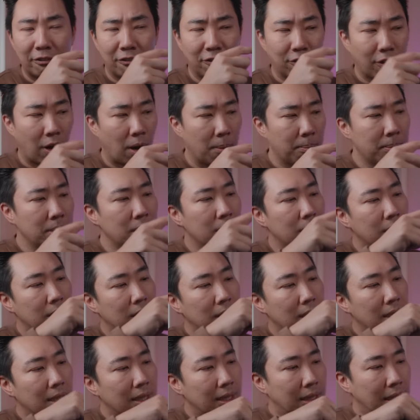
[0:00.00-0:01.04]
from
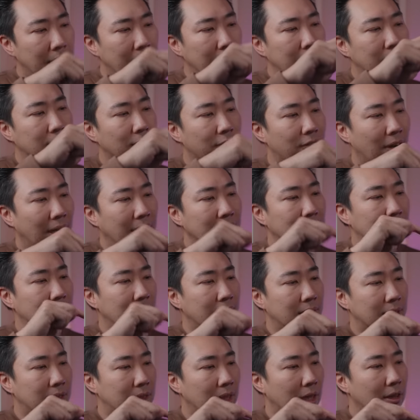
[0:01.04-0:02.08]
the device
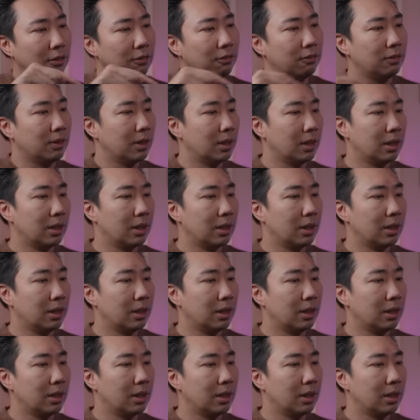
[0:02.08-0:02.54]
itself.